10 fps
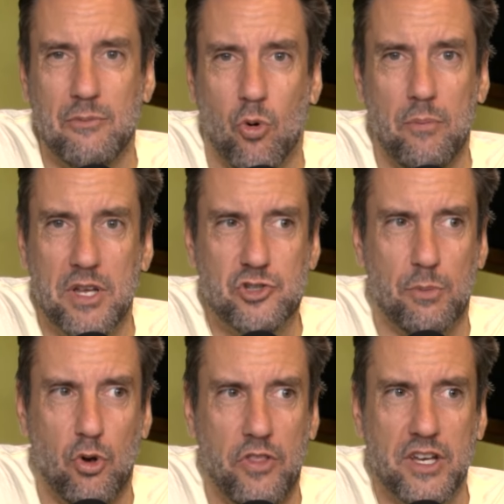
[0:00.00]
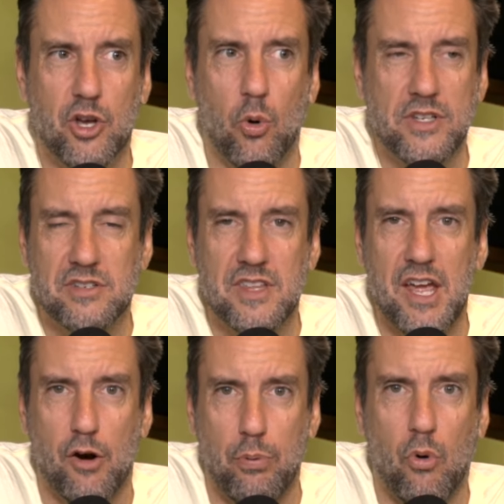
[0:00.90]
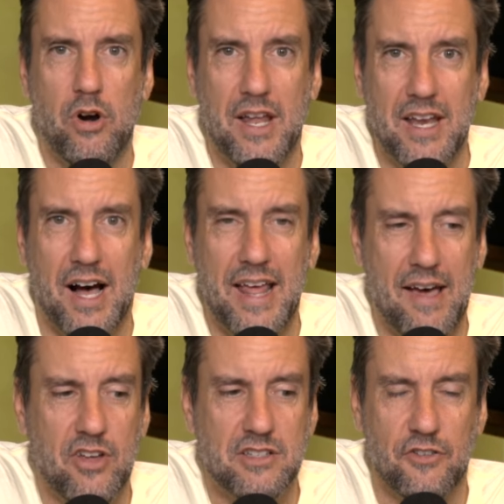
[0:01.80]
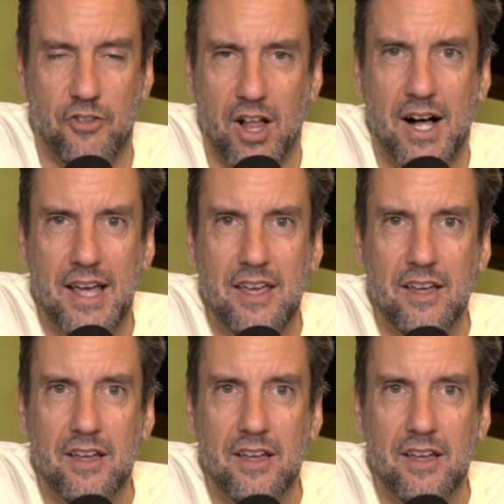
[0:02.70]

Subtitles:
more miserable than going to the airport and not having to fly.